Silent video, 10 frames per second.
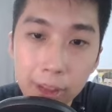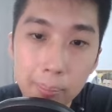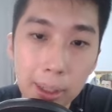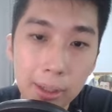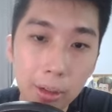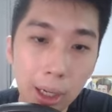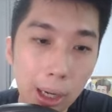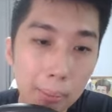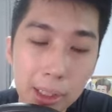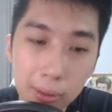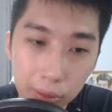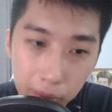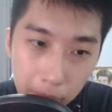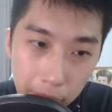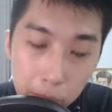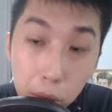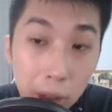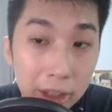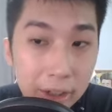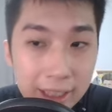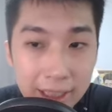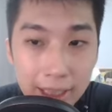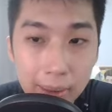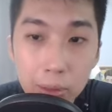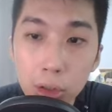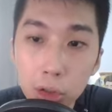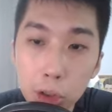Bedroom 2 and 3 is the same.